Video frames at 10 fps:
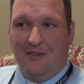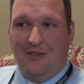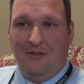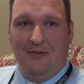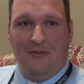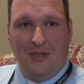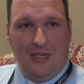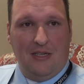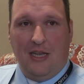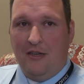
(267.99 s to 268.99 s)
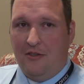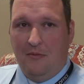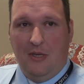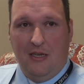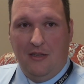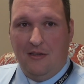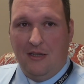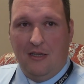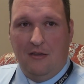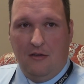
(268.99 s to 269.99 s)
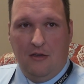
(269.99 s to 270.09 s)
she was really excited. She immediately said,